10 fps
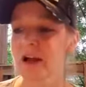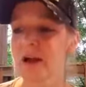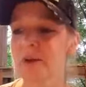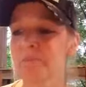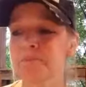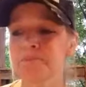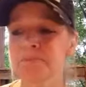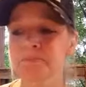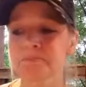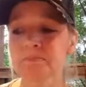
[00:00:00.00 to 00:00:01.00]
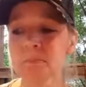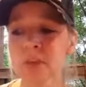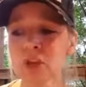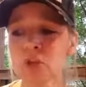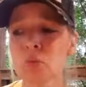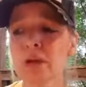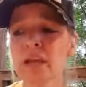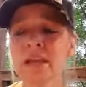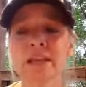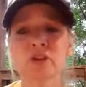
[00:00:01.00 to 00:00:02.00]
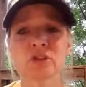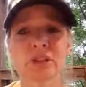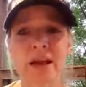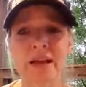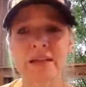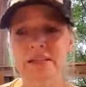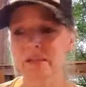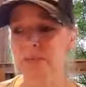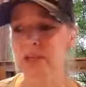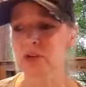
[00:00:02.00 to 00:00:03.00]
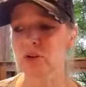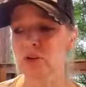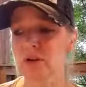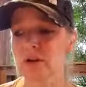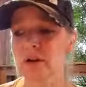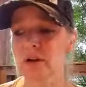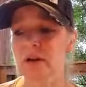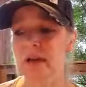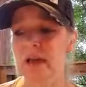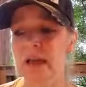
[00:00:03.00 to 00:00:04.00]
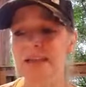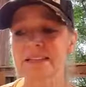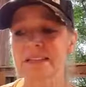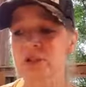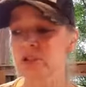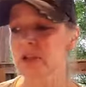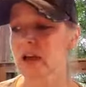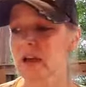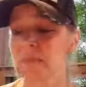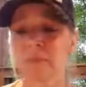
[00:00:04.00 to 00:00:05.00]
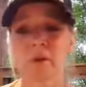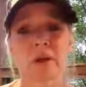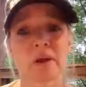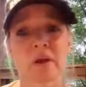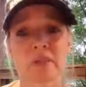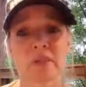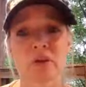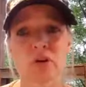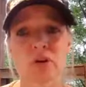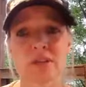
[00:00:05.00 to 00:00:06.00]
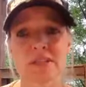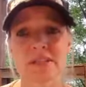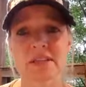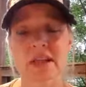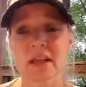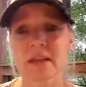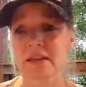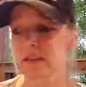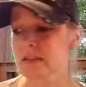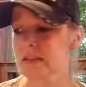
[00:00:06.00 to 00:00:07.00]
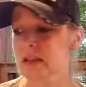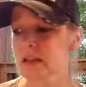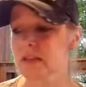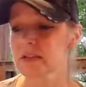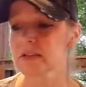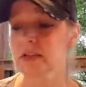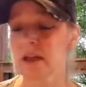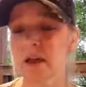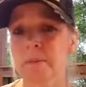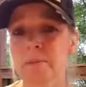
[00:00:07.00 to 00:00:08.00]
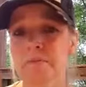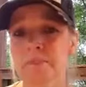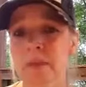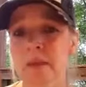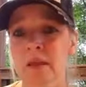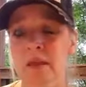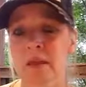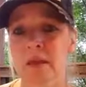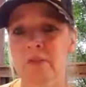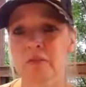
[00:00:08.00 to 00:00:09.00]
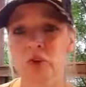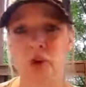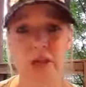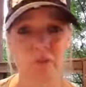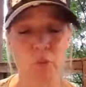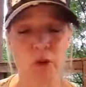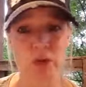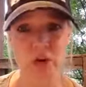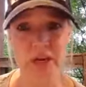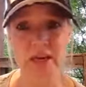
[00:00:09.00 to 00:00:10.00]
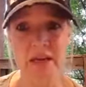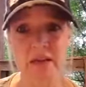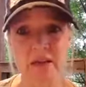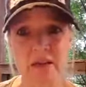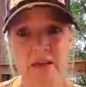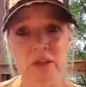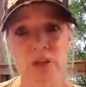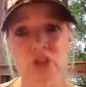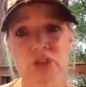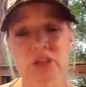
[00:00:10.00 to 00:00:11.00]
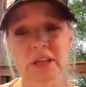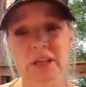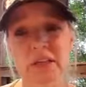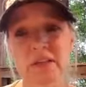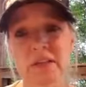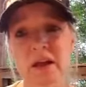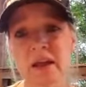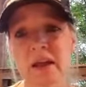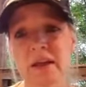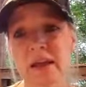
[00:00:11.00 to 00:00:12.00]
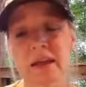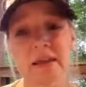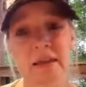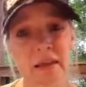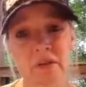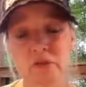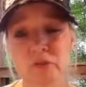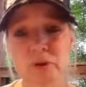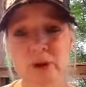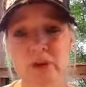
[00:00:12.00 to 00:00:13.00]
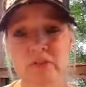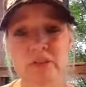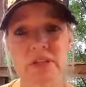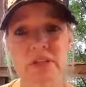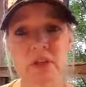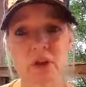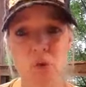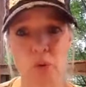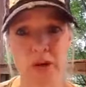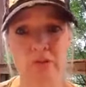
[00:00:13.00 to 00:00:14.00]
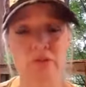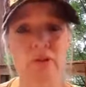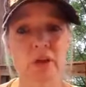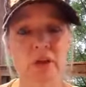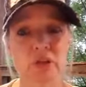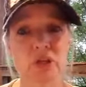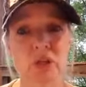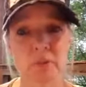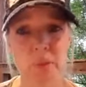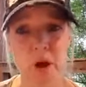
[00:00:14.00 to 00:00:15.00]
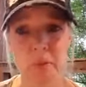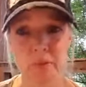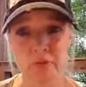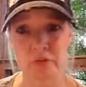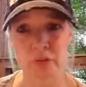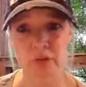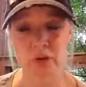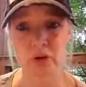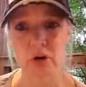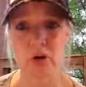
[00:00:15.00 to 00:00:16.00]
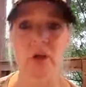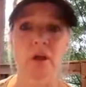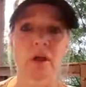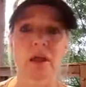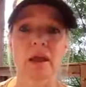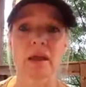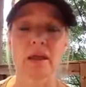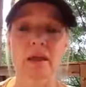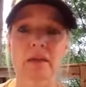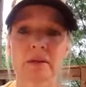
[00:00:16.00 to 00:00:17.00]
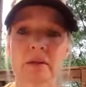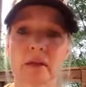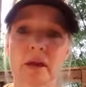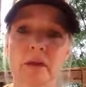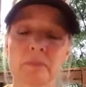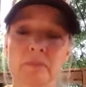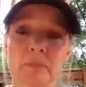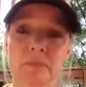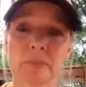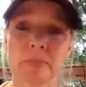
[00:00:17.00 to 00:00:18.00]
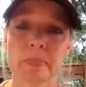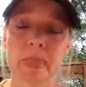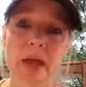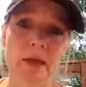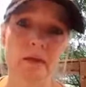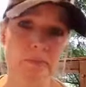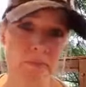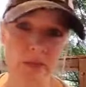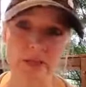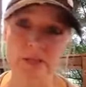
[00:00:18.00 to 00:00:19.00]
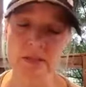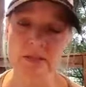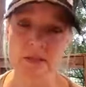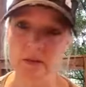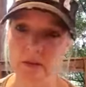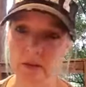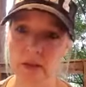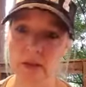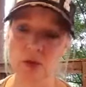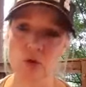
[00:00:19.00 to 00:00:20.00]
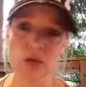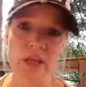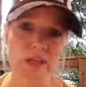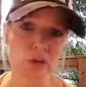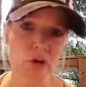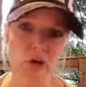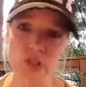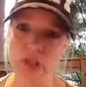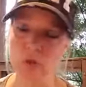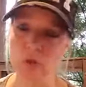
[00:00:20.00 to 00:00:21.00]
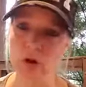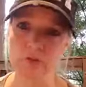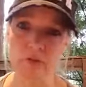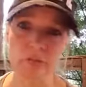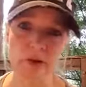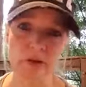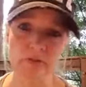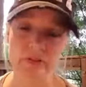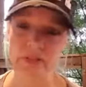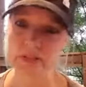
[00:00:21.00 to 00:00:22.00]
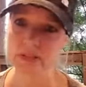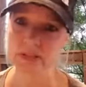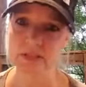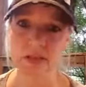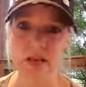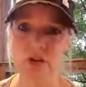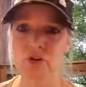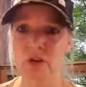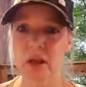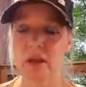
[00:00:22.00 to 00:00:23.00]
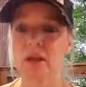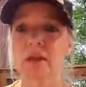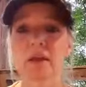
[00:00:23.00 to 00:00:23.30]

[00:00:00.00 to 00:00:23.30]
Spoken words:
You want to eat your lightest meal at dinner time. There is a saying that says, for when you're eating, you should eat like a king for breakfast, a queen for lunch, and a pauper for dinner. And that means, eat large, eat well for breakfast, sustain your day,